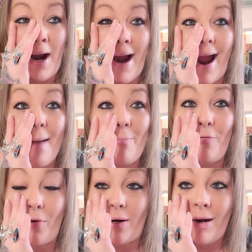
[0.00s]
crap
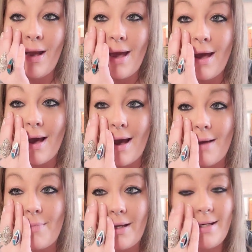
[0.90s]
for
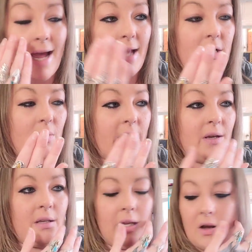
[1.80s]
um, not
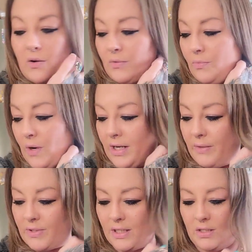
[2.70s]
knowing, you know, what
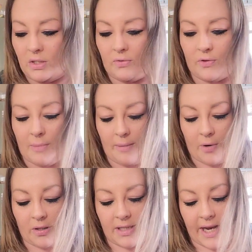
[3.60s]
he was going to do for my
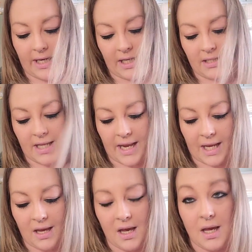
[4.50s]
birthday. And he's
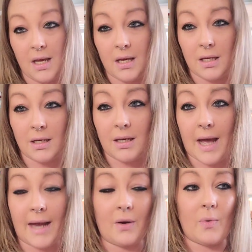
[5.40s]
like,
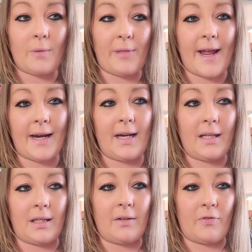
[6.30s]
I don't want to plan
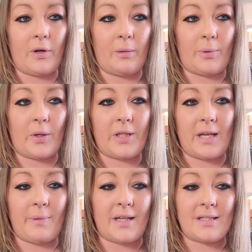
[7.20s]
anything for her
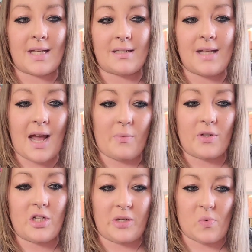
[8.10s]
birthday because that's not
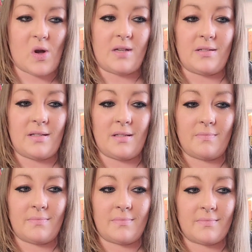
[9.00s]
what she wants.
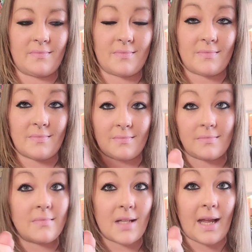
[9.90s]

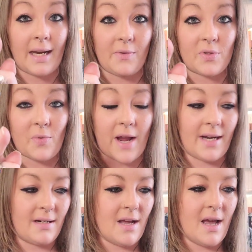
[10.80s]
And he was
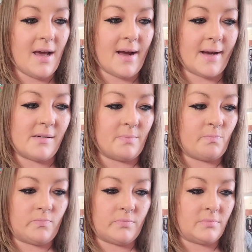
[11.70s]
right.
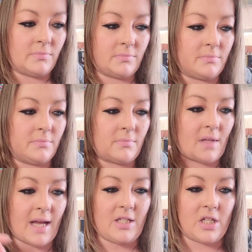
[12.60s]
Um,
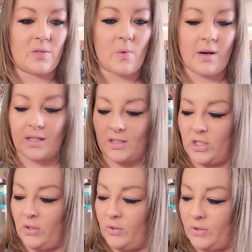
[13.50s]
I just wanted
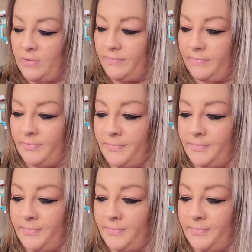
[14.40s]
to